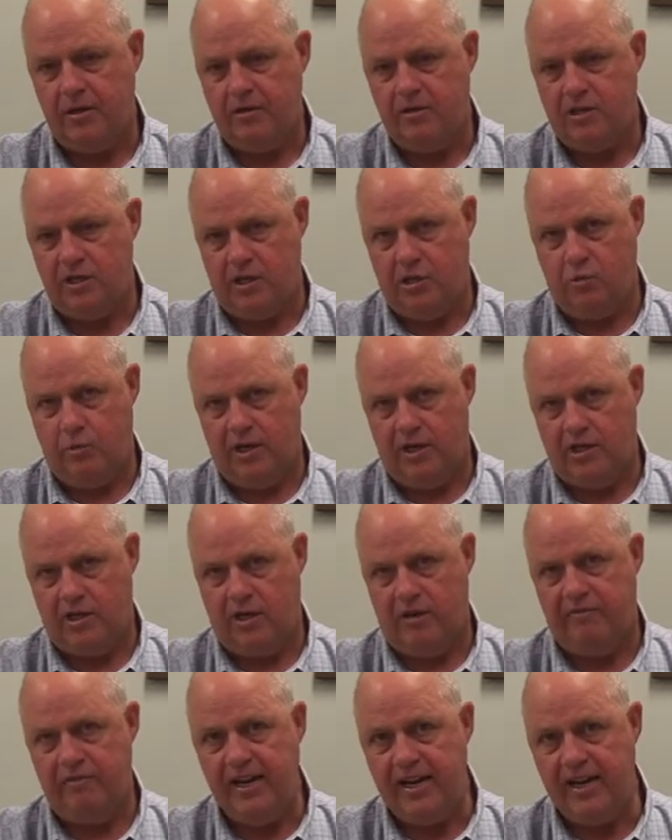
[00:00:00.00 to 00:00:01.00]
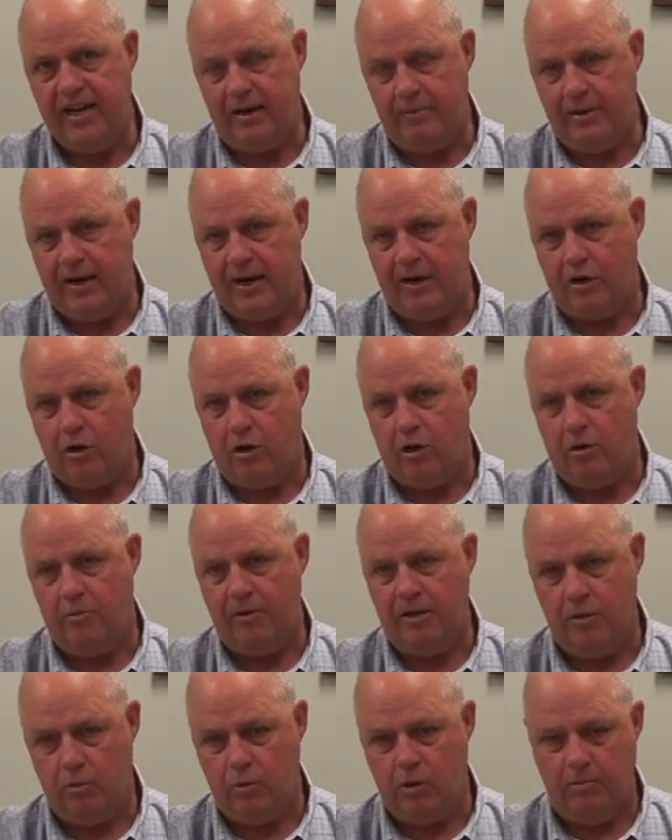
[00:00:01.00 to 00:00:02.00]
situation of needing bicarb and then